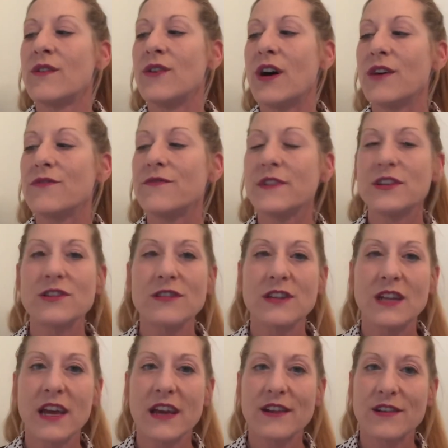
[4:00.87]
officially
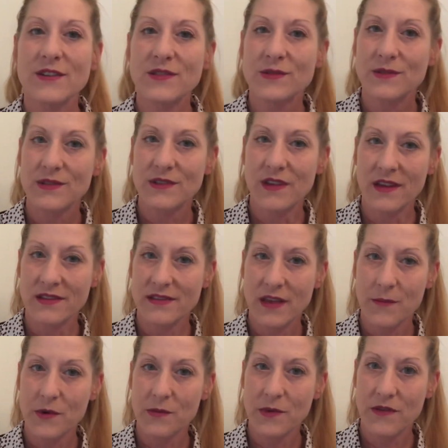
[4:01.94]
diagnose
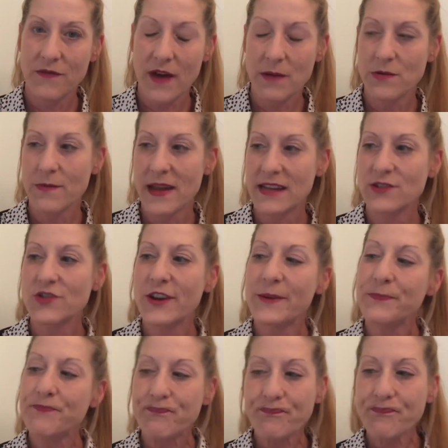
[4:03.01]
someone with fibromyalgia.
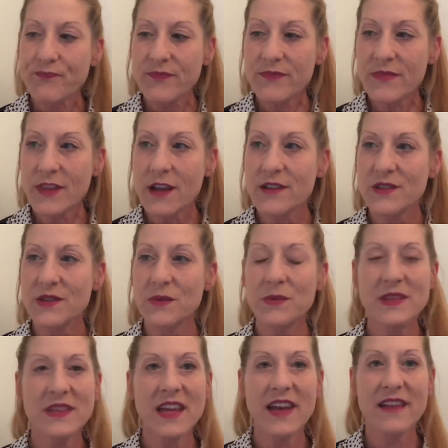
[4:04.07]
So
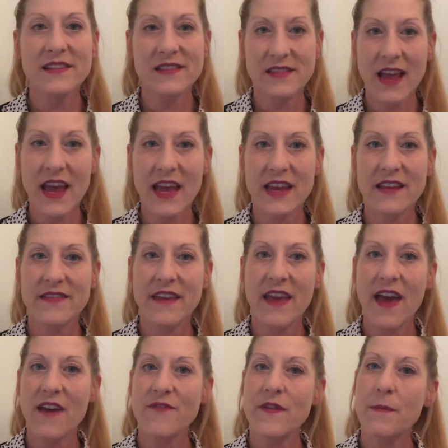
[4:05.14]
with that said, the
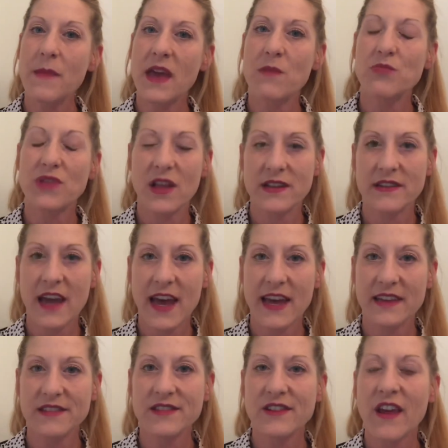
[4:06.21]
FMA blood
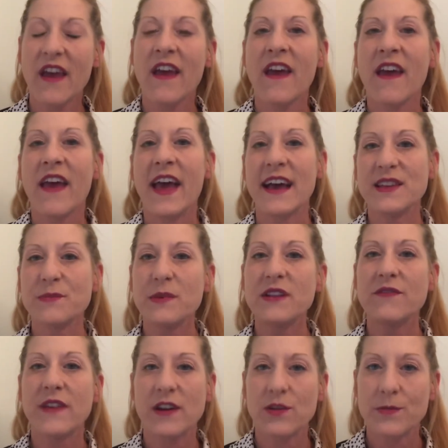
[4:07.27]
test has been
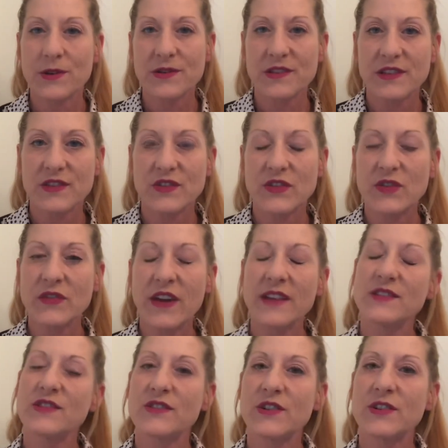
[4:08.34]
available since
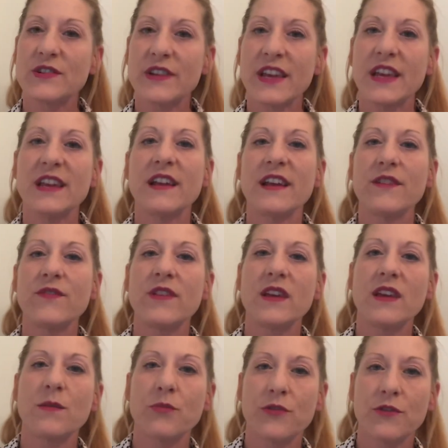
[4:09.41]
2013,
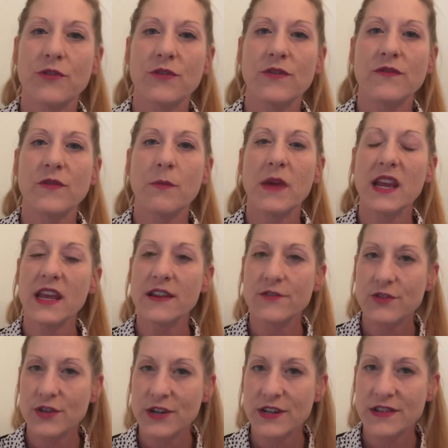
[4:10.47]
FDA approved, many
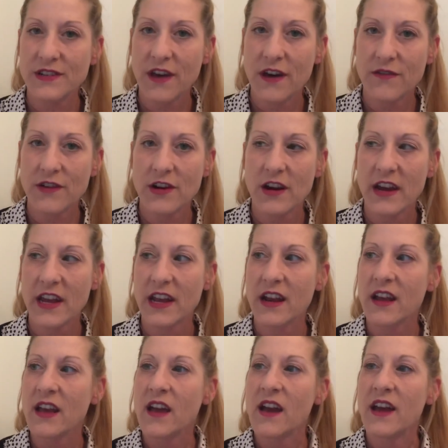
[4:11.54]
insurance cover it,
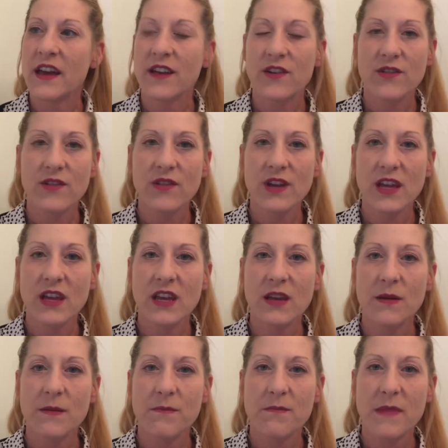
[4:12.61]

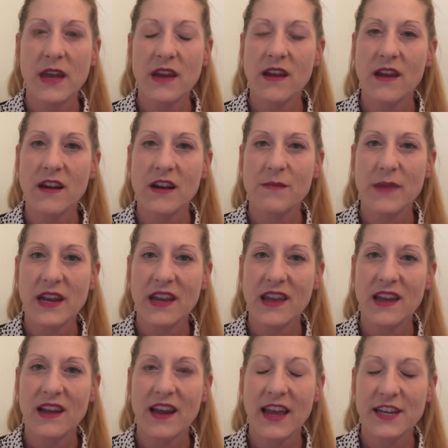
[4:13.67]
including Medicare and
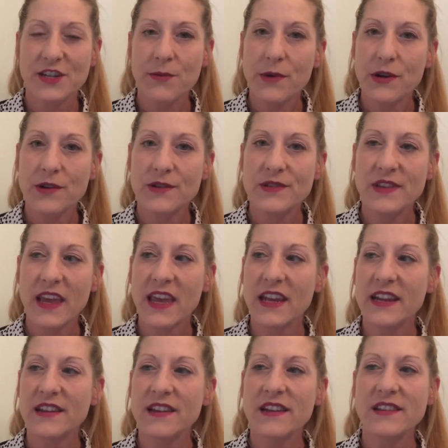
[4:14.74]
Medicaid HMOs,
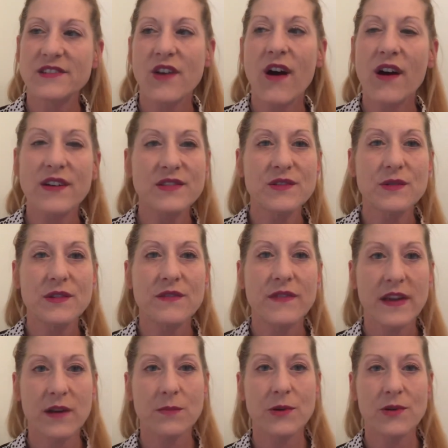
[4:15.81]
and it is also
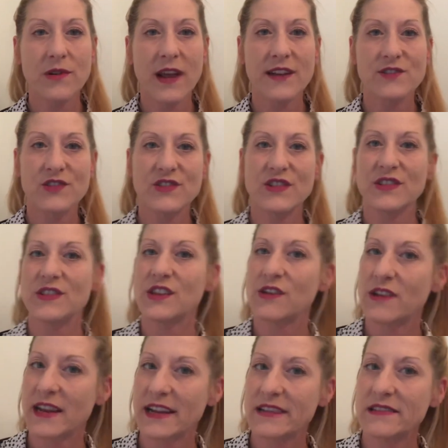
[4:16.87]
available not just in the
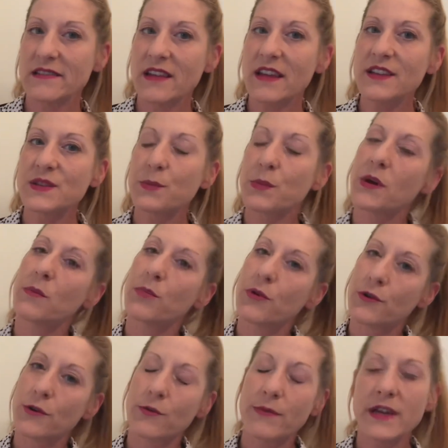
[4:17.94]
United States, but
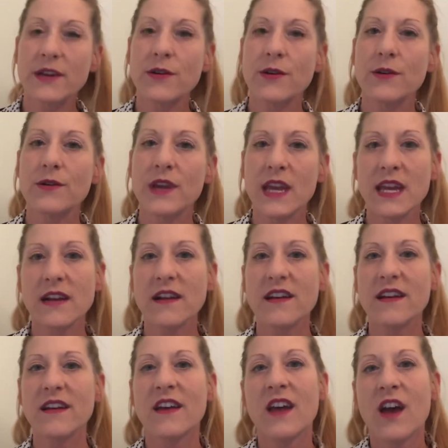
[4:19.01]
Puerto Rico,
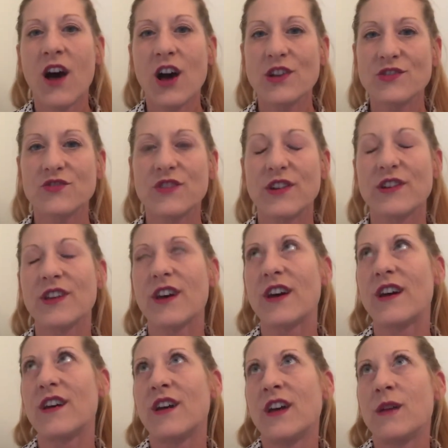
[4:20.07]
Canada,
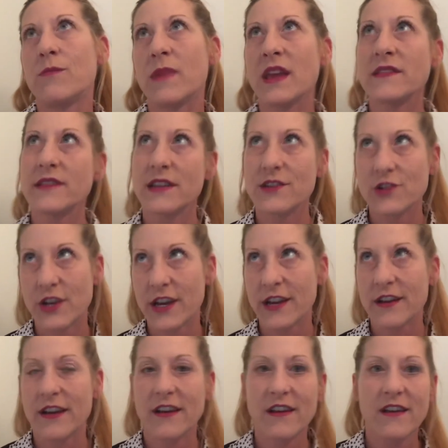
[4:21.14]
Australia, mainland
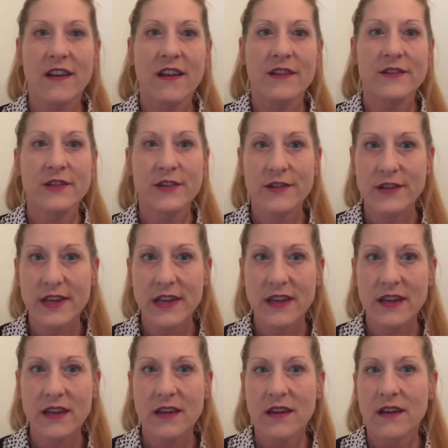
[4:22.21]
China,
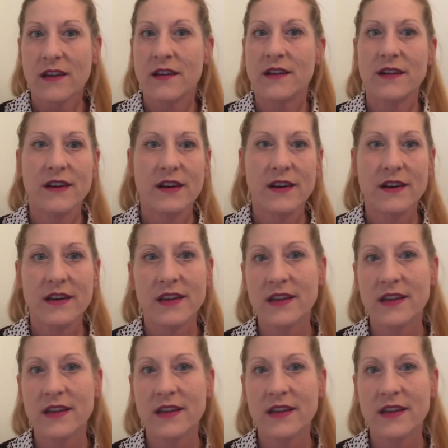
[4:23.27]
Turkey, a